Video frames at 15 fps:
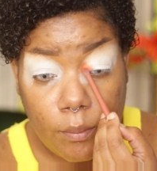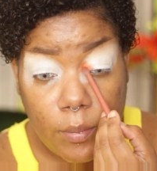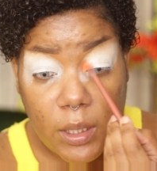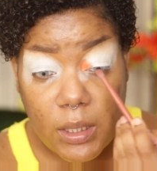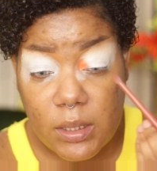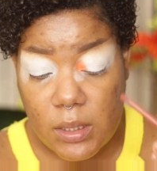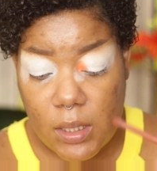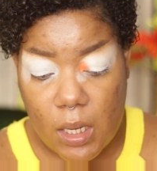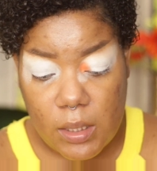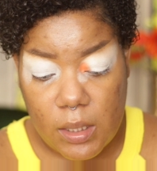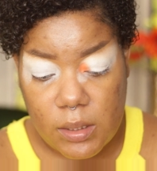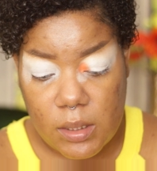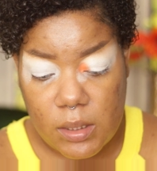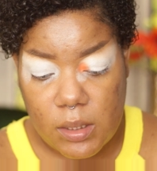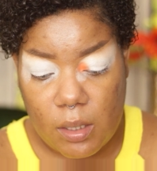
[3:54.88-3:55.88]
but it's not
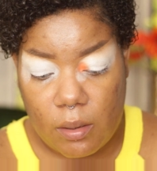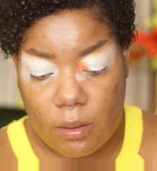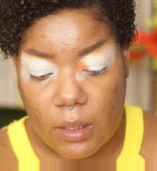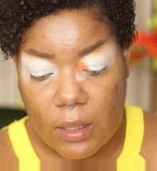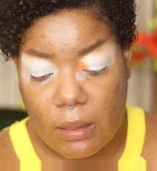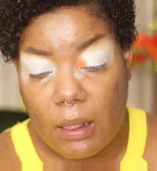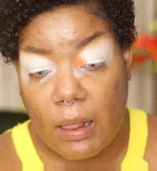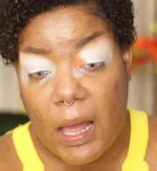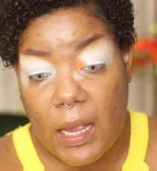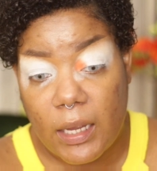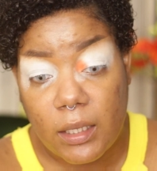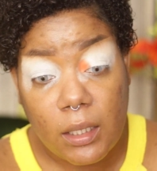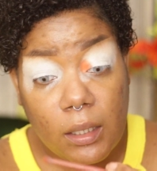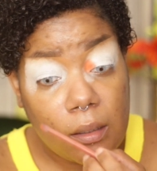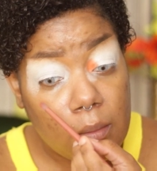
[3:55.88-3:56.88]
necessarily
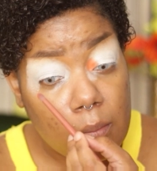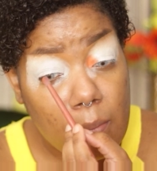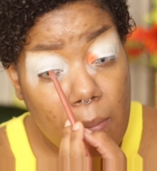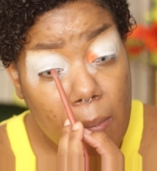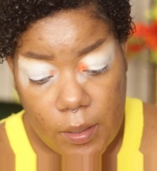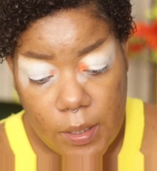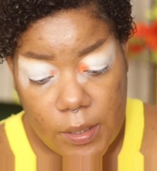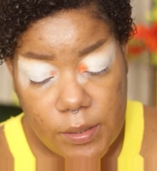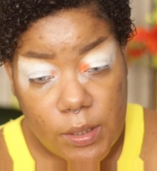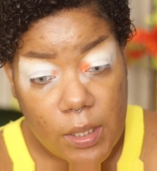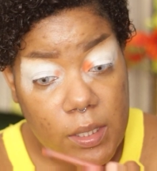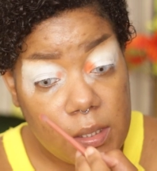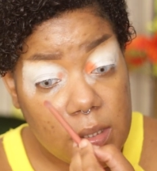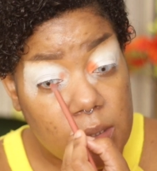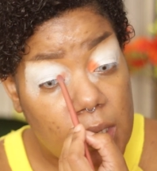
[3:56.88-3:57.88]
lacking. It's
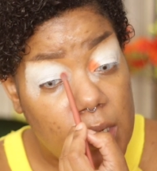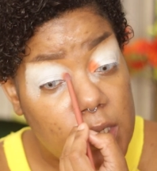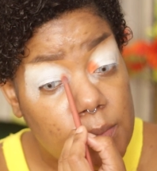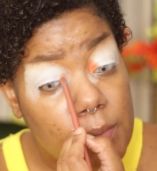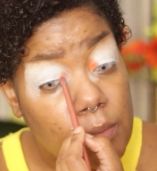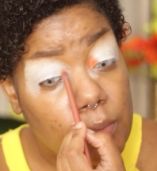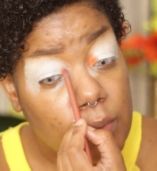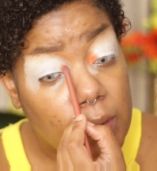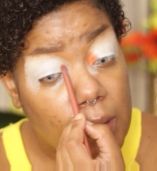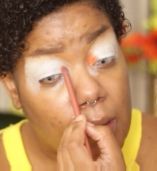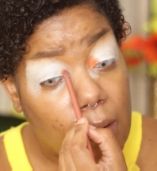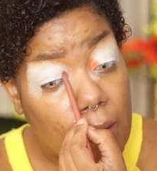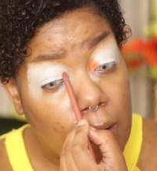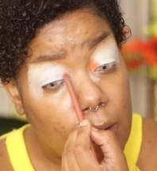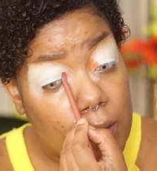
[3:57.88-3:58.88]
been really
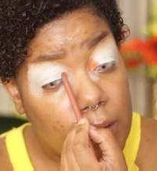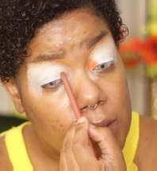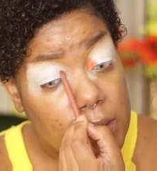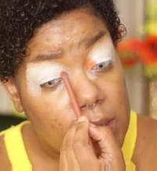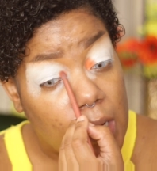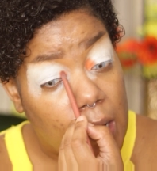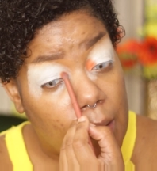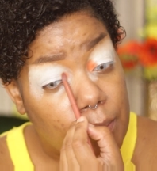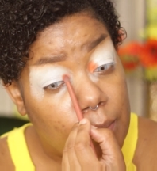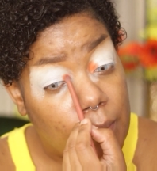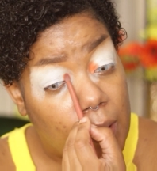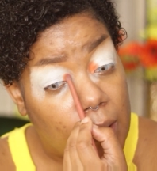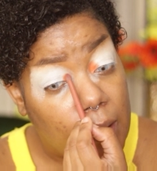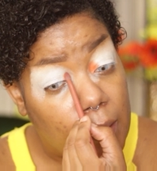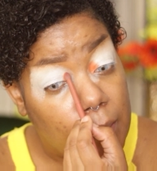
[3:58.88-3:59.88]
hard to top
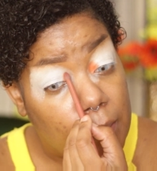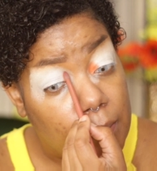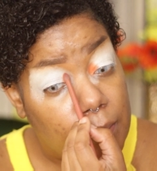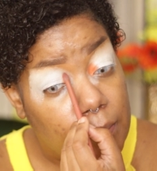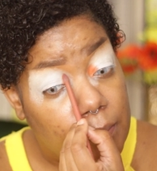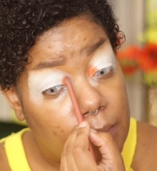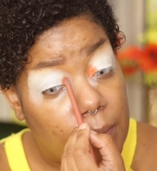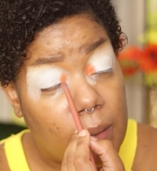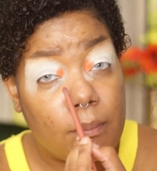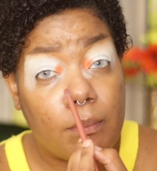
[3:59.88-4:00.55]
my my